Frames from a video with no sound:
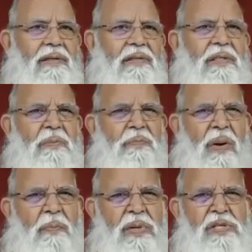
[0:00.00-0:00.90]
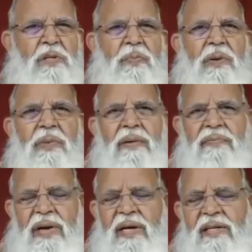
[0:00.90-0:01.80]
Simple principle, my
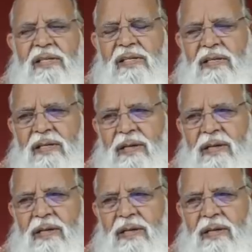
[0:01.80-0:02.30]
friends